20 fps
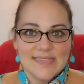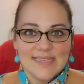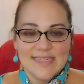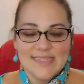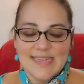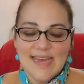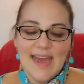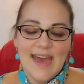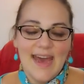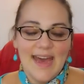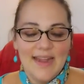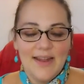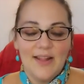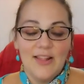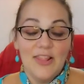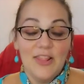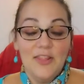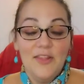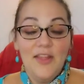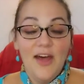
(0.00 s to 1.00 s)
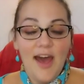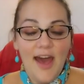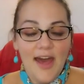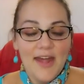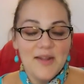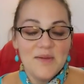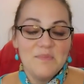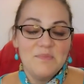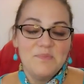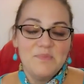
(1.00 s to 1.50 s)
because I had a
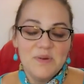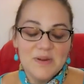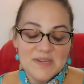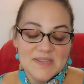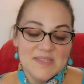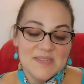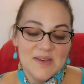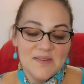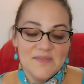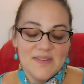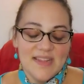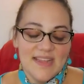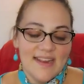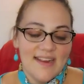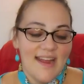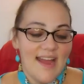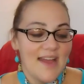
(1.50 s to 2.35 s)
lot of books over there,